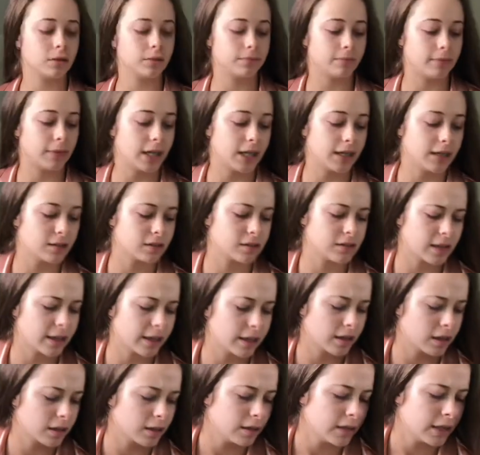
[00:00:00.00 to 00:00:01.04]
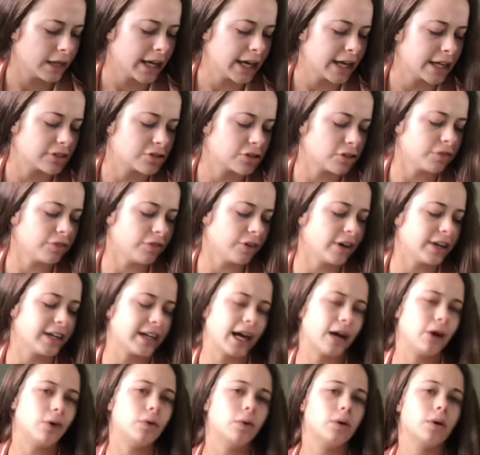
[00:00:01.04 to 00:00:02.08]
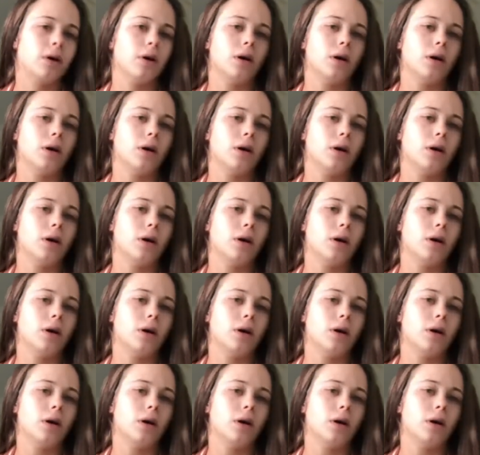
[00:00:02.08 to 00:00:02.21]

Mine's like, it's not running out,